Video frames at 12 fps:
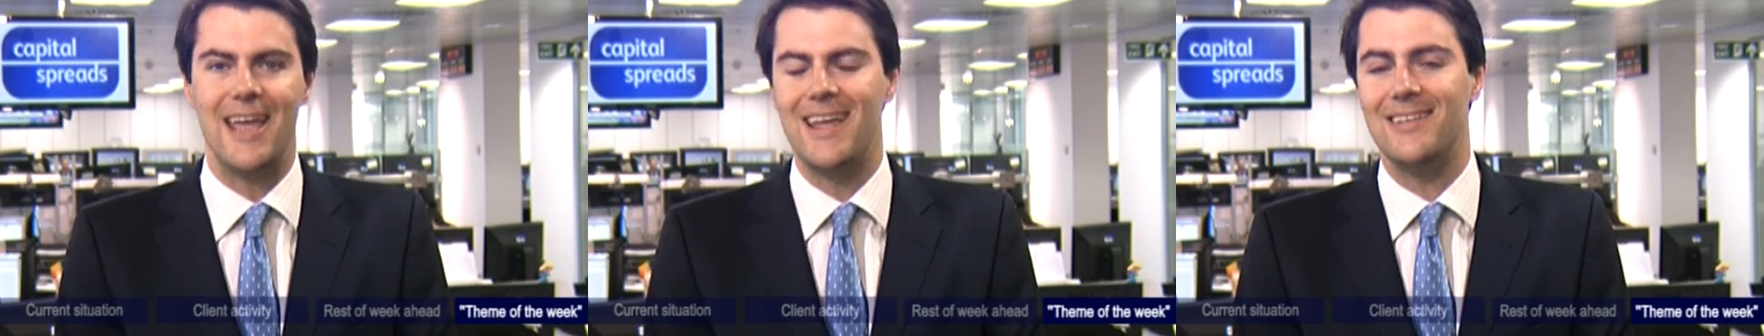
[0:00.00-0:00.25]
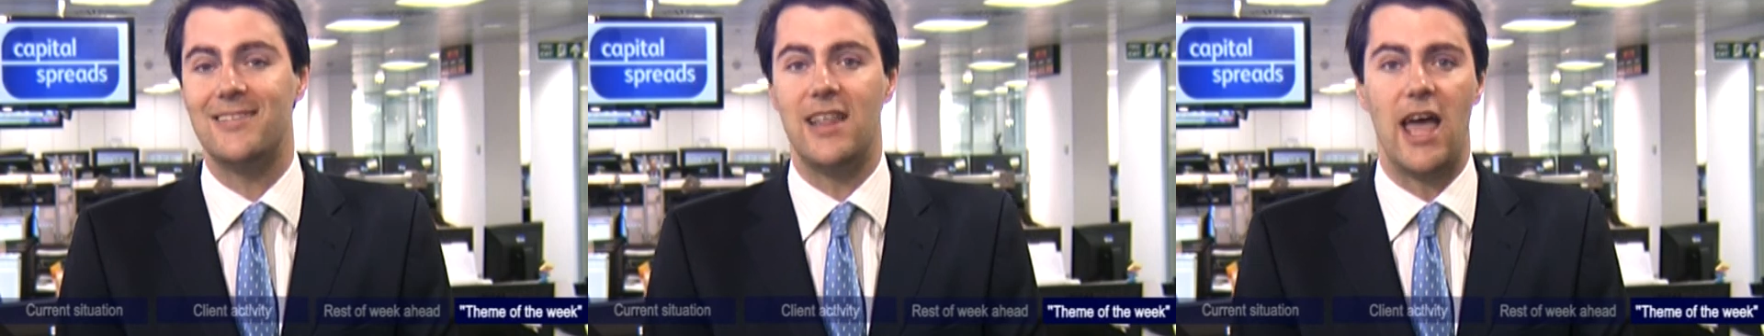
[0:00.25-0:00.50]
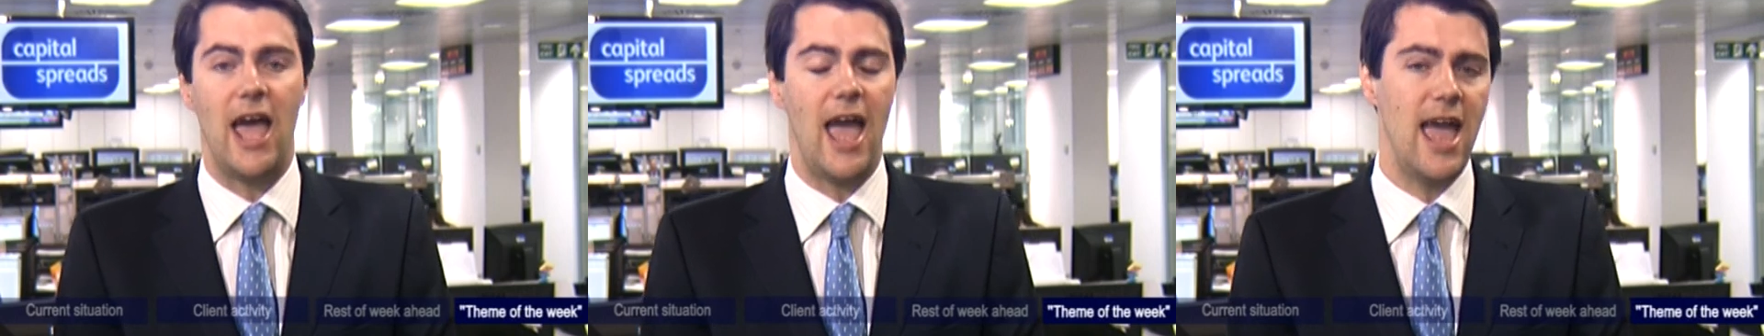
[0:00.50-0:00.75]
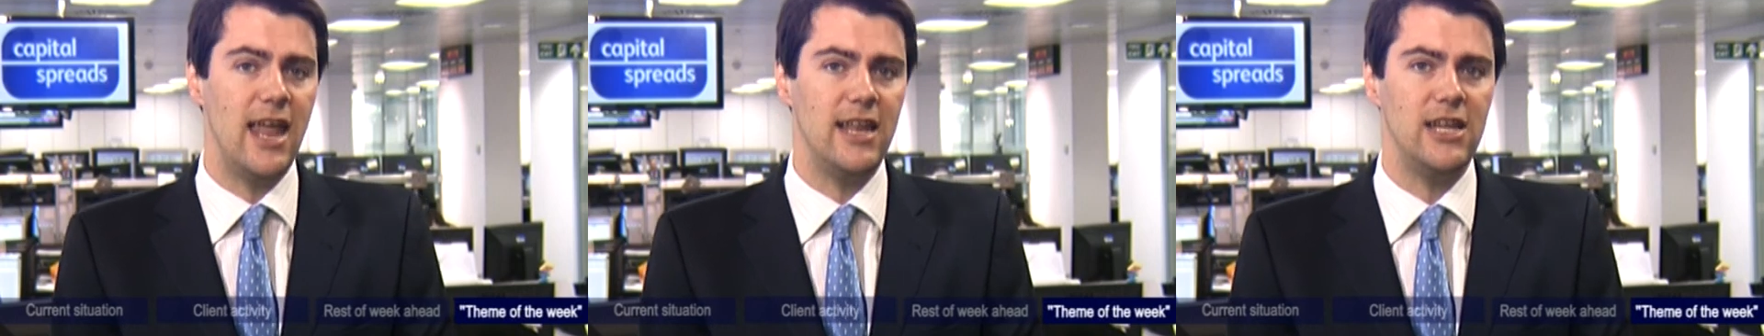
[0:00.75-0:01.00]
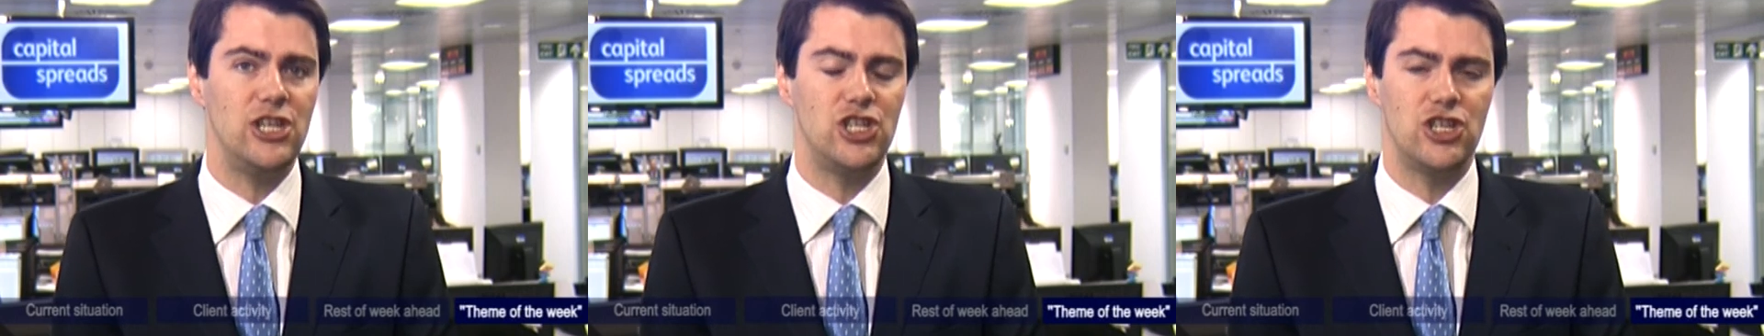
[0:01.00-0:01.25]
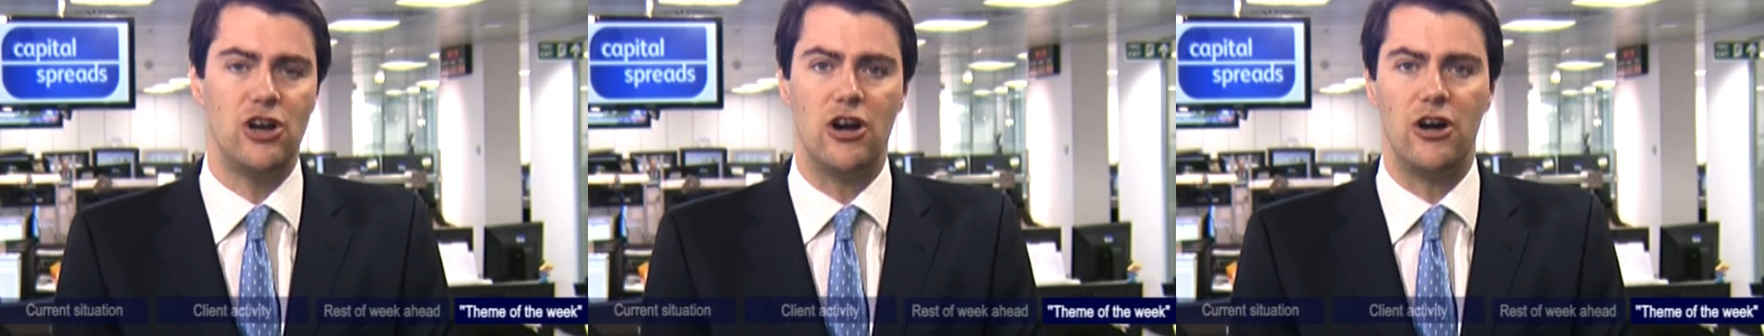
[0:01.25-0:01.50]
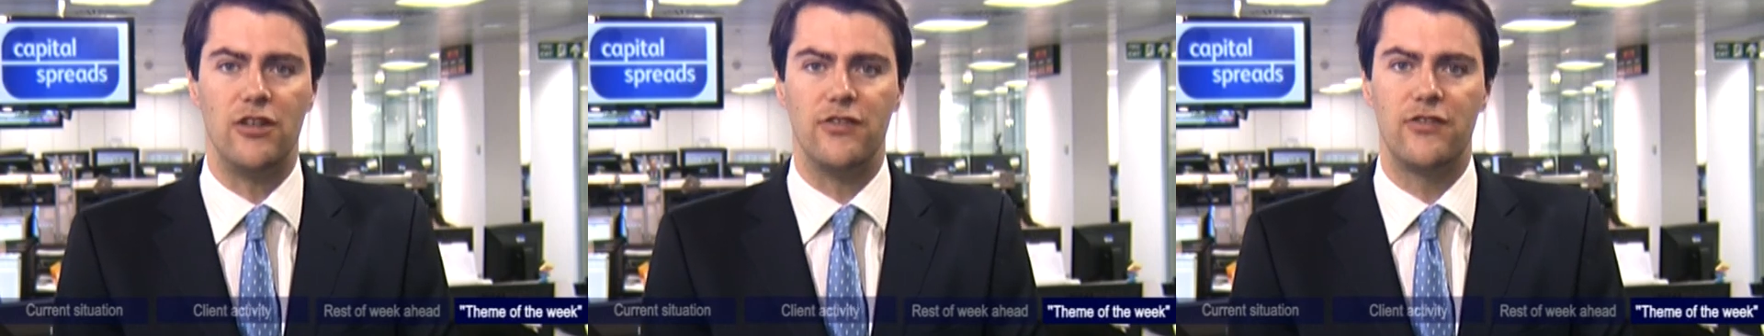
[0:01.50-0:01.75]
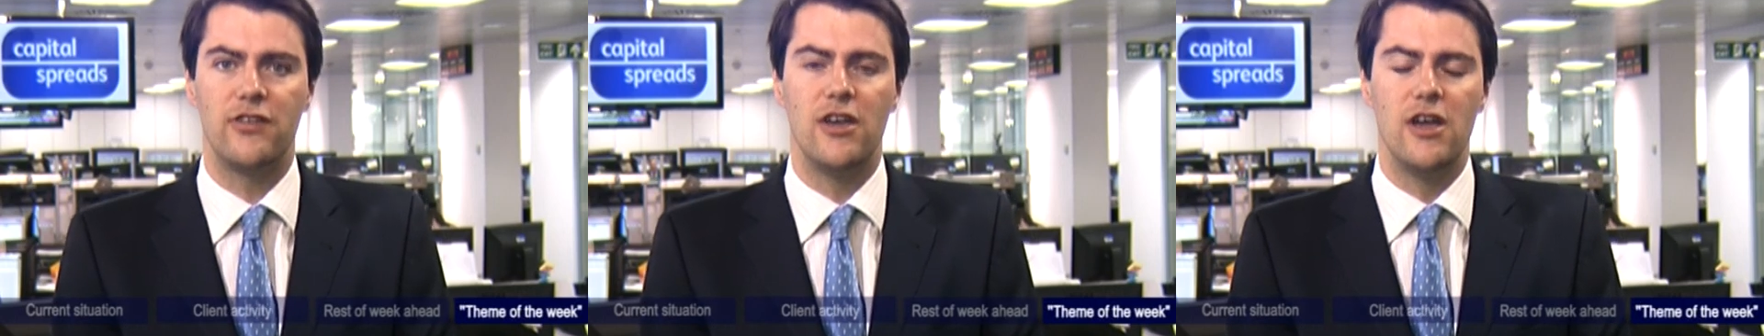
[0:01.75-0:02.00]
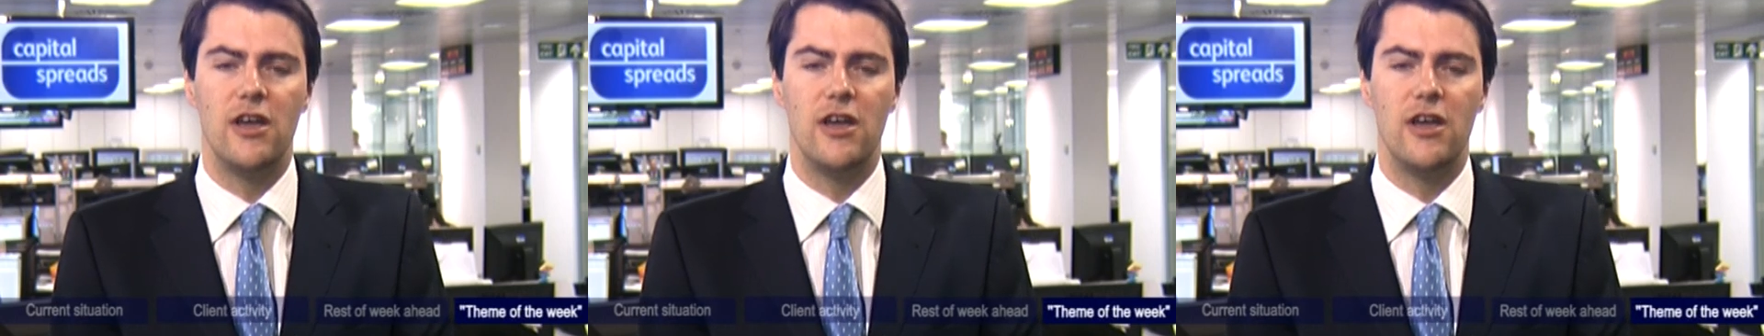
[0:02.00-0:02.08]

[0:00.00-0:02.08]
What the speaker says: Is there any chance